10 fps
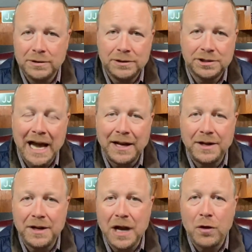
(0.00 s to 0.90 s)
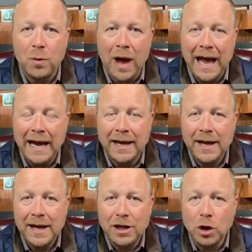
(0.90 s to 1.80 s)
Stated another way,
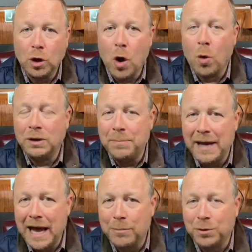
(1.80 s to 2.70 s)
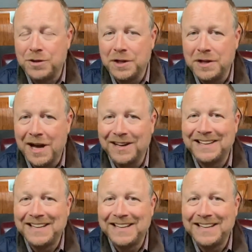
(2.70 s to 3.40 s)
you'll only be able to deduct